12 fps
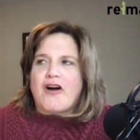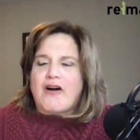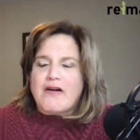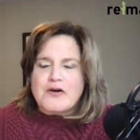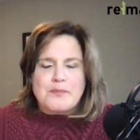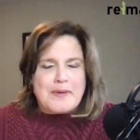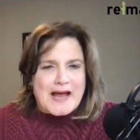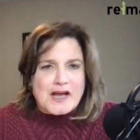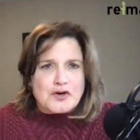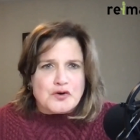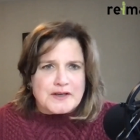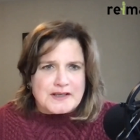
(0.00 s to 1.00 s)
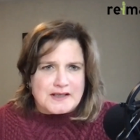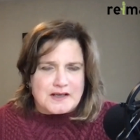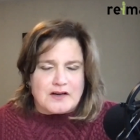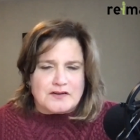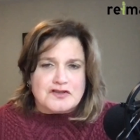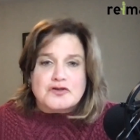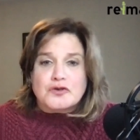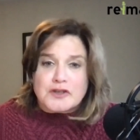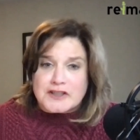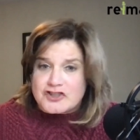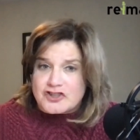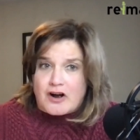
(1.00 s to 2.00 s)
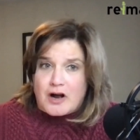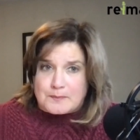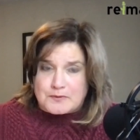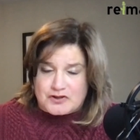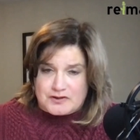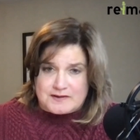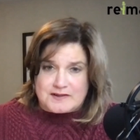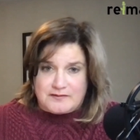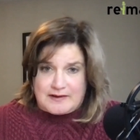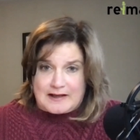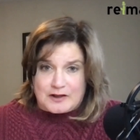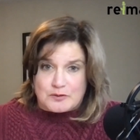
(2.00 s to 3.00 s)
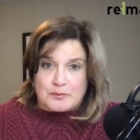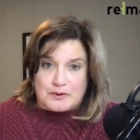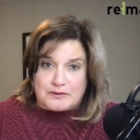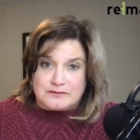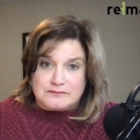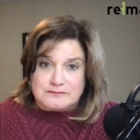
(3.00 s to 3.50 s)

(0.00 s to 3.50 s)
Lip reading: Are battery storage options available?